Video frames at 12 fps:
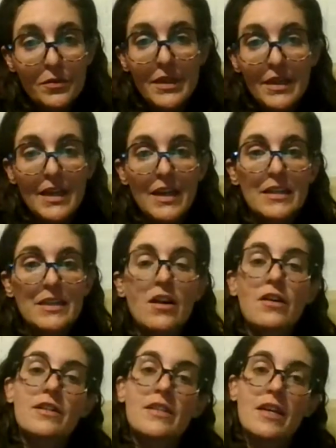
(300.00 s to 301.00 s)
kids
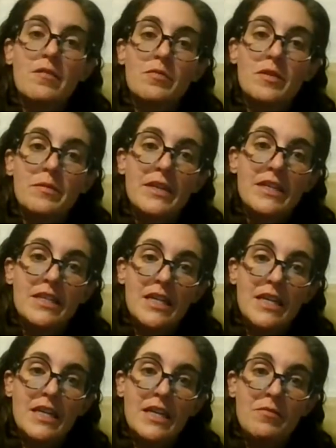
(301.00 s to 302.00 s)
are set up to be a
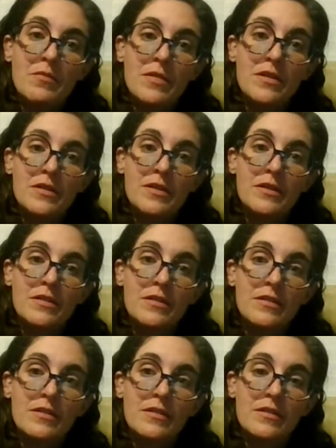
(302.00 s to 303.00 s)
team
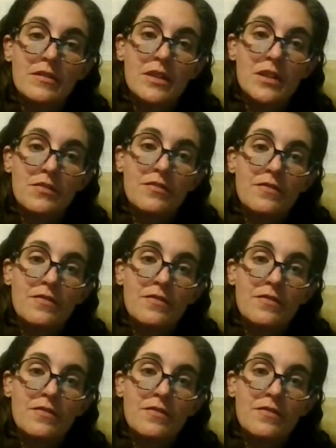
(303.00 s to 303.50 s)
to